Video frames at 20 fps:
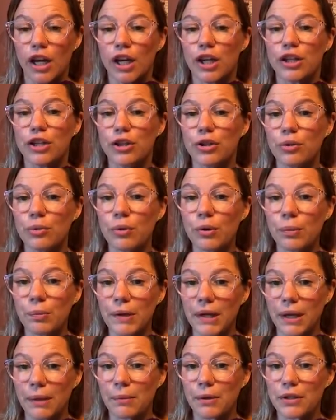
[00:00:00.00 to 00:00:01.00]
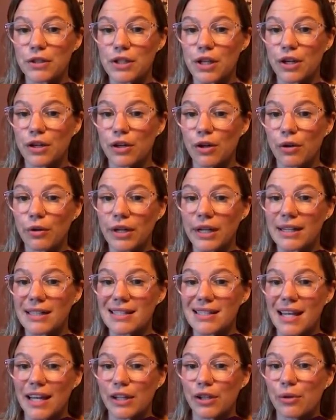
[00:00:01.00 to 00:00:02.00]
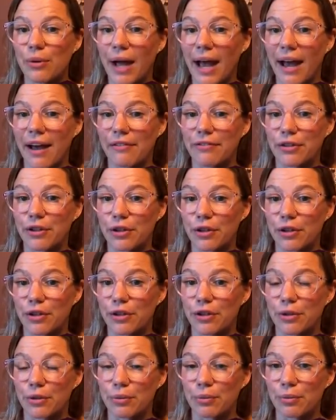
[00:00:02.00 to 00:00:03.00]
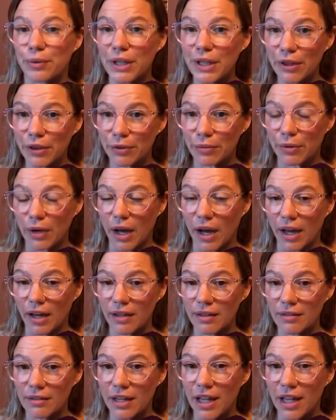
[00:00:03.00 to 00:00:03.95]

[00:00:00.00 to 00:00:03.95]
you will be able to notice that you have your urethra,